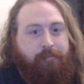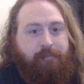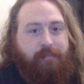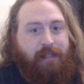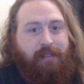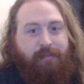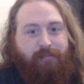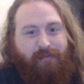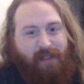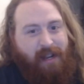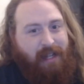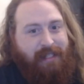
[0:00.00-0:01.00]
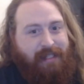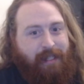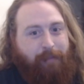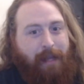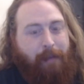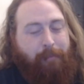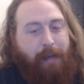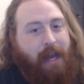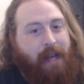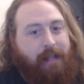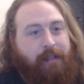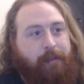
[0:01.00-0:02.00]
doesn't really seem that
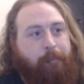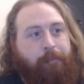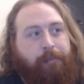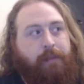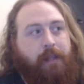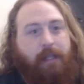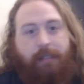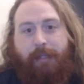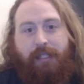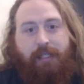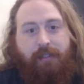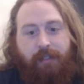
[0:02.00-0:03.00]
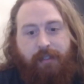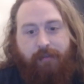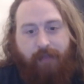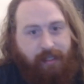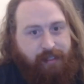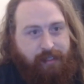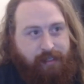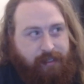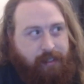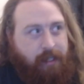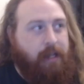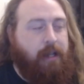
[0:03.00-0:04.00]
bad, especially not in the races.
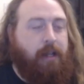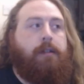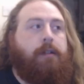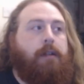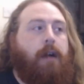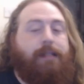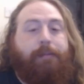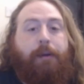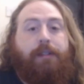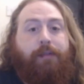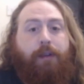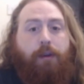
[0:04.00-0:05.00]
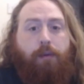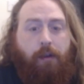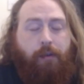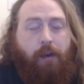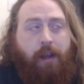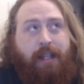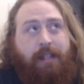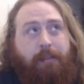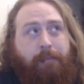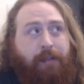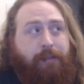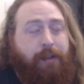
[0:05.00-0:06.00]
I suppose if you're qualifying in the
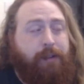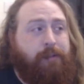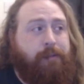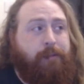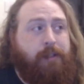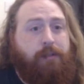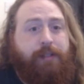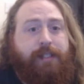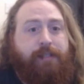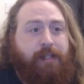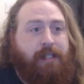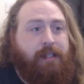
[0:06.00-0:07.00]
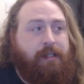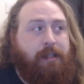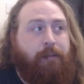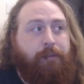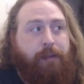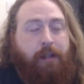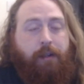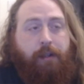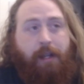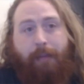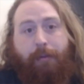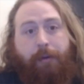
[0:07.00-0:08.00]
midfield, there's always a risk something could
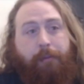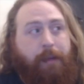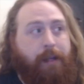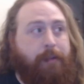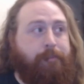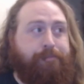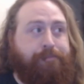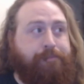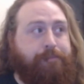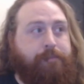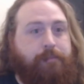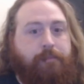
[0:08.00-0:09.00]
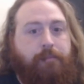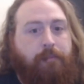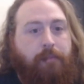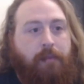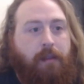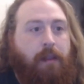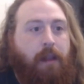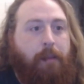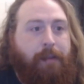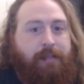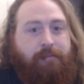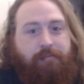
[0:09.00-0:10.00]
happen, but I
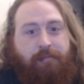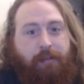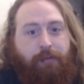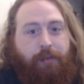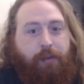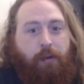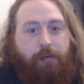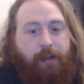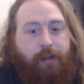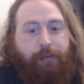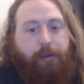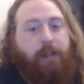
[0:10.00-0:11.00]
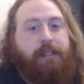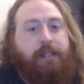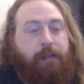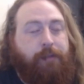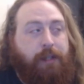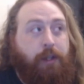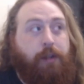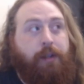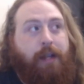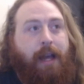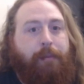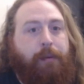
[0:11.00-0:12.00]
mean, if you qualify at the front, something could
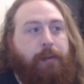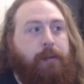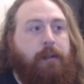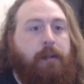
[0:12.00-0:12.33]
happen.